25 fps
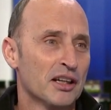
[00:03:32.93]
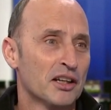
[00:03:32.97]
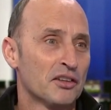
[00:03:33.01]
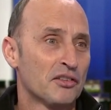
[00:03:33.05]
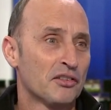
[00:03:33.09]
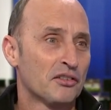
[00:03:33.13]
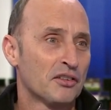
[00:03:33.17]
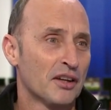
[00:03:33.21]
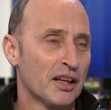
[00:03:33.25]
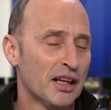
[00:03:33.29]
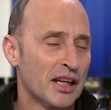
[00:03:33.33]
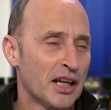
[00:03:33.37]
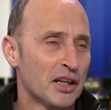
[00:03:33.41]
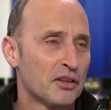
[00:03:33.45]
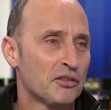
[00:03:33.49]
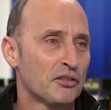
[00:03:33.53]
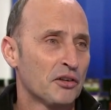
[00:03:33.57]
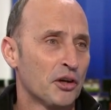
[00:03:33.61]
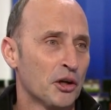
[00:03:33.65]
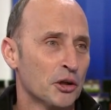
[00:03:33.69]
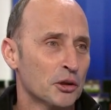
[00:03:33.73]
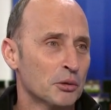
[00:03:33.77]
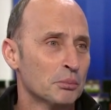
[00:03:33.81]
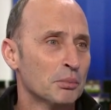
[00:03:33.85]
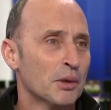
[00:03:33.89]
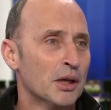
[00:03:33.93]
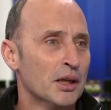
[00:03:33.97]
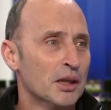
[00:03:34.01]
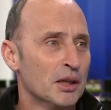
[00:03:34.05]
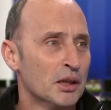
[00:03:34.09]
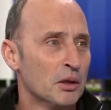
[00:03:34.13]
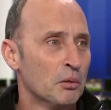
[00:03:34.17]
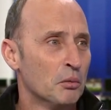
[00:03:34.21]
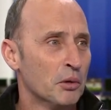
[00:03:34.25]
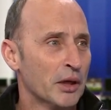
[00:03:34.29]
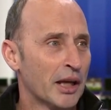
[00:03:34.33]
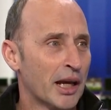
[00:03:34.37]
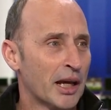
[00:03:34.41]
Let's hope
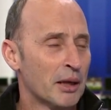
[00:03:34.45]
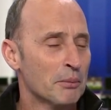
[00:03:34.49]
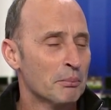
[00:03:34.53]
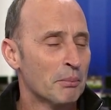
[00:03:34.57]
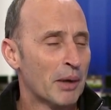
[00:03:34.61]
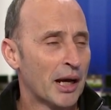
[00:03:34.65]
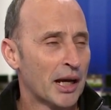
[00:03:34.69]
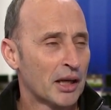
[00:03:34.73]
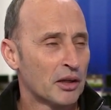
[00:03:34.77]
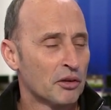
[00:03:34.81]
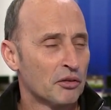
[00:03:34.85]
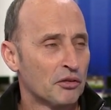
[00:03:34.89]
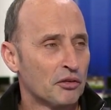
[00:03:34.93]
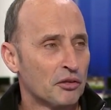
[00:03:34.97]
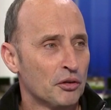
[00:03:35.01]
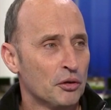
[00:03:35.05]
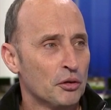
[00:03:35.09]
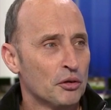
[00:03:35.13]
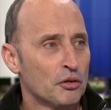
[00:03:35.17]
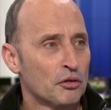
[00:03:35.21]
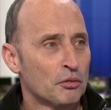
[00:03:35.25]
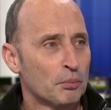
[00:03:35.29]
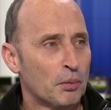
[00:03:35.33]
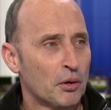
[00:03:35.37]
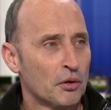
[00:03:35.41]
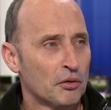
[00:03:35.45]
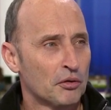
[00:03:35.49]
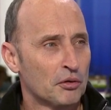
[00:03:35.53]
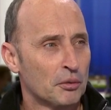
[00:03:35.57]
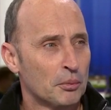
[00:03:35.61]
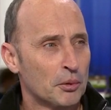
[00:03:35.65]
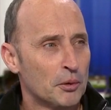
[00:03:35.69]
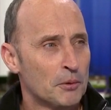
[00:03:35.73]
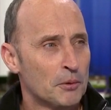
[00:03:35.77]
we get them back as soon as possible.